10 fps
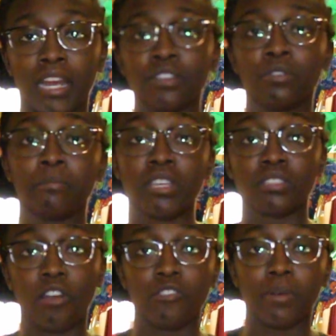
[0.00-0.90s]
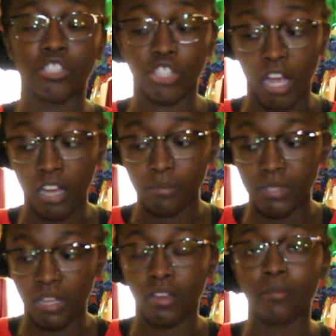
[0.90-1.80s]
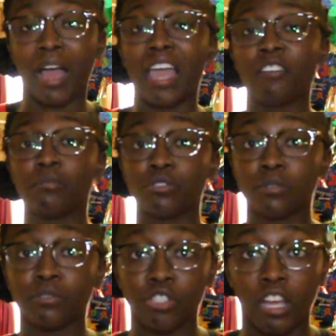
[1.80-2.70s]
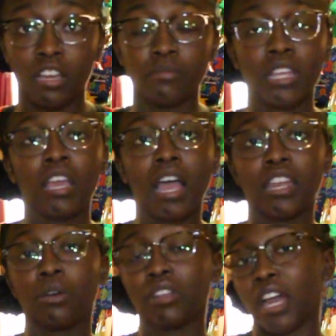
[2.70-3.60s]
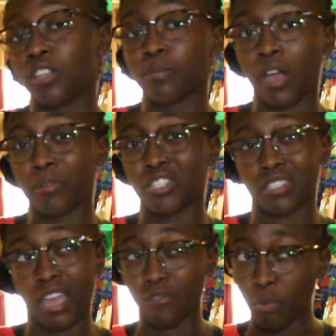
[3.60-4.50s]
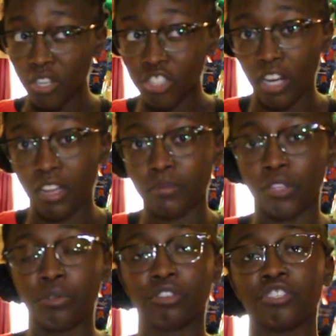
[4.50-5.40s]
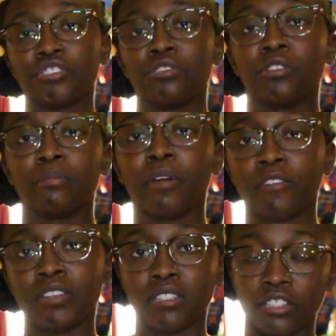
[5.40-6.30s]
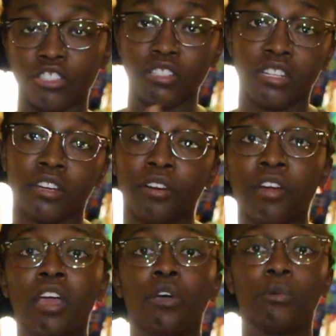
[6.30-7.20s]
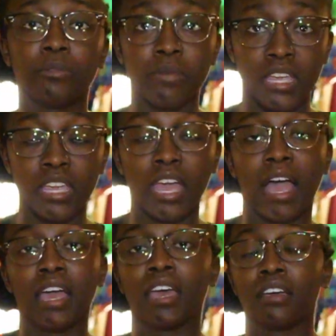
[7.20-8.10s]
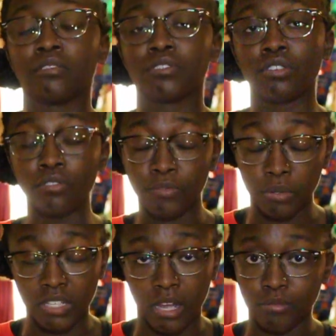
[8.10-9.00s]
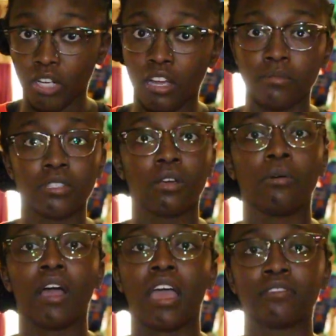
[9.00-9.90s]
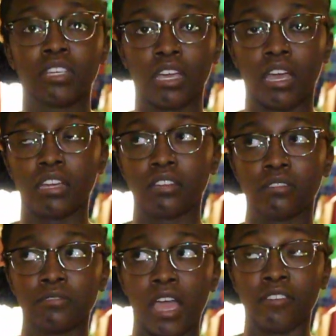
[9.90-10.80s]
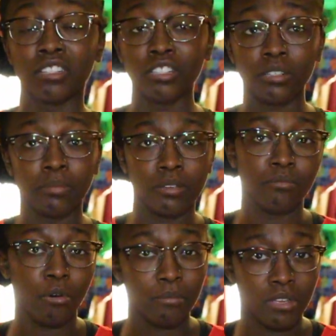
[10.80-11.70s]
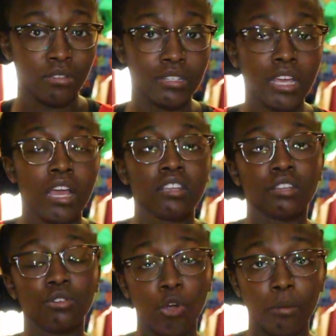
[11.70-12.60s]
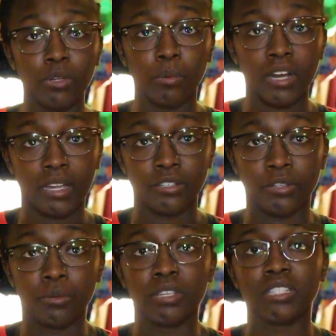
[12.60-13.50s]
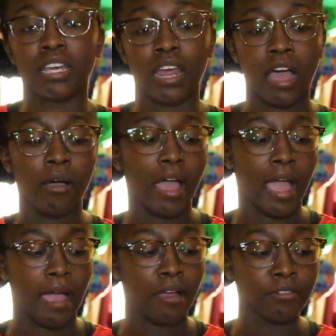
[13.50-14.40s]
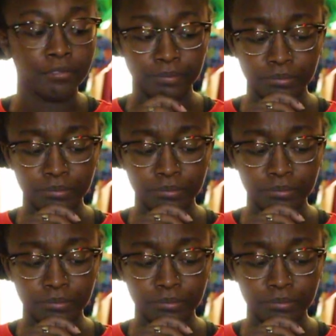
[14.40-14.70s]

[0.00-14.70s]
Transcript: I do it based off of my jobs. Um, I have multiple jobs. I know a lot of you probably just have one job, so you can just do your breakfast, lunch, and dinner. With me, I have two full-time jobs, so I have to kind of have a little bit more meals. So normally what I do is that I'll have